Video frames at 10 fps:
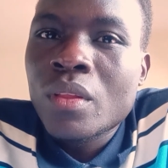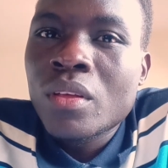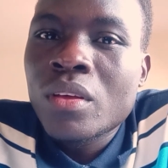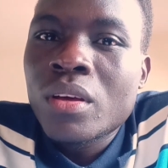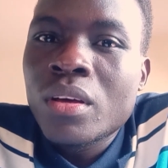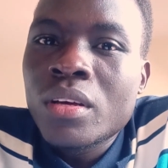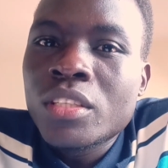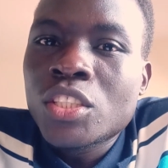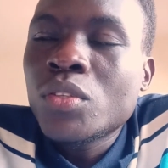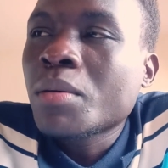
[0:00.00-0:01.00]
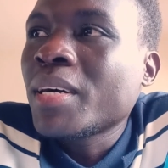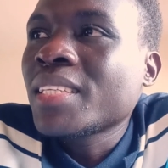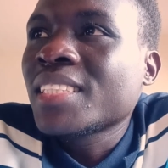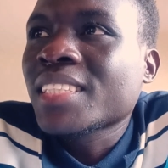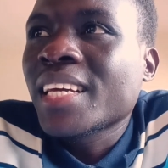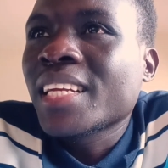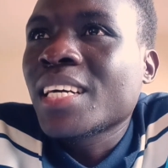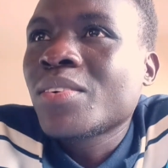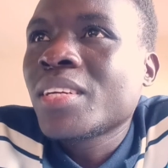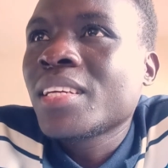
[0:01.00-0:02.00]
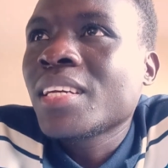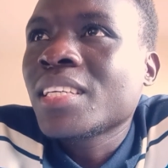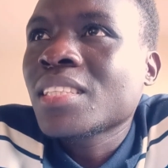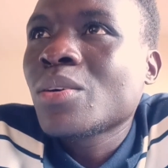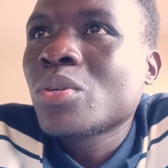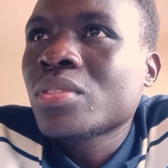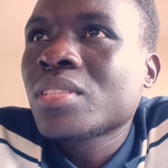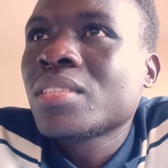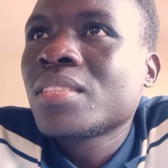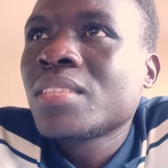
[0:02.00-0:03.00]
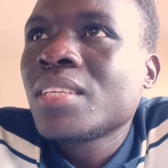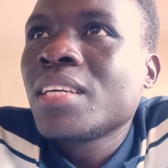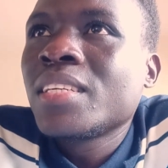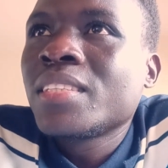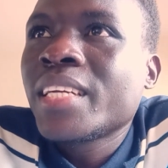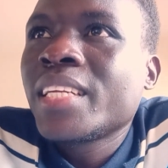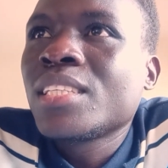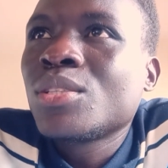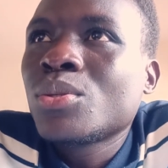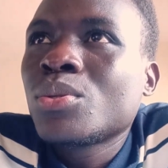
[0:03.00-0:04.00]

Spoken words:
So the parties can agree, as I was telling you